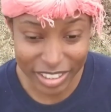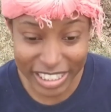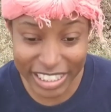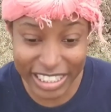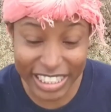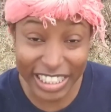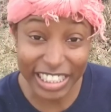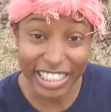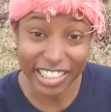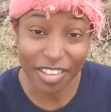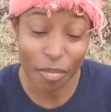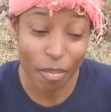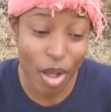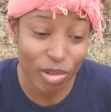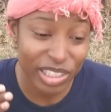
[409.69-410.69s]
This is the
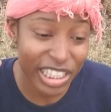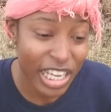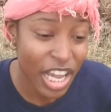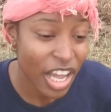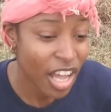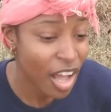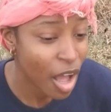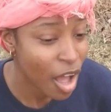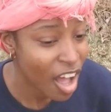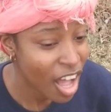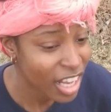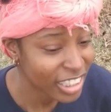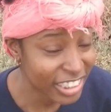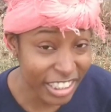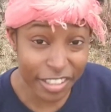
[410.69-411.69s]
most
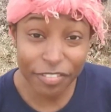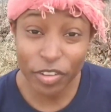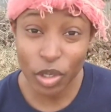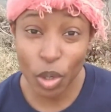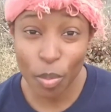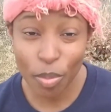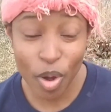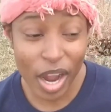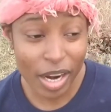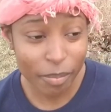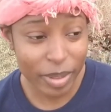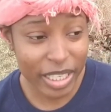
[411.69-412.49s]
difficult part,